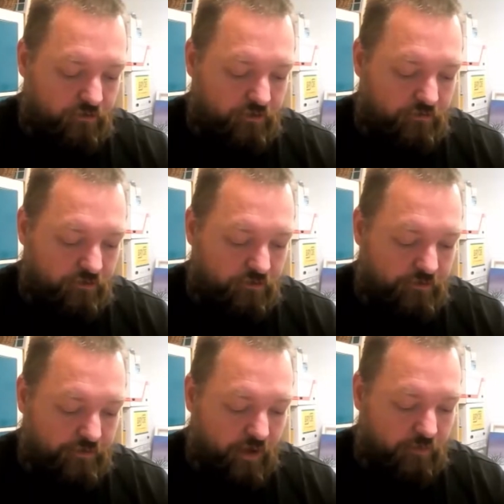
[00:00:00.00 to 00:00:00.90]
a few
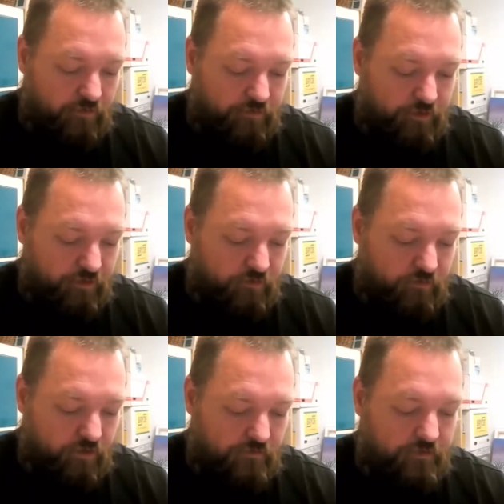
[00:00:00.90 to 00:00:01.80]
examples, but
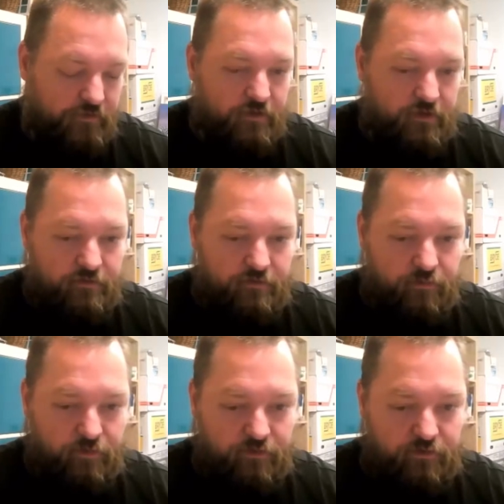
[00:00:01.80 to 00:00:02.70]
one of the things that
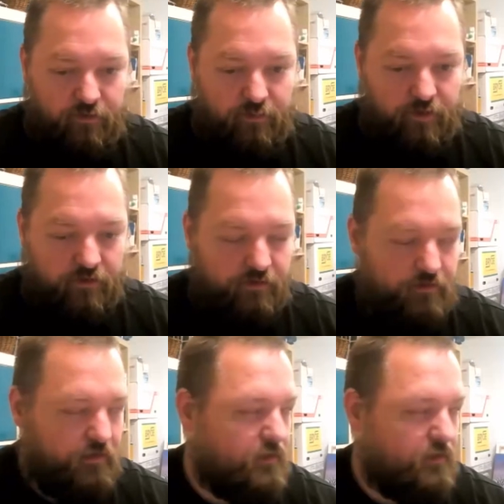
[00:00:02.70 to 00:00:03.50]
we talked about uh,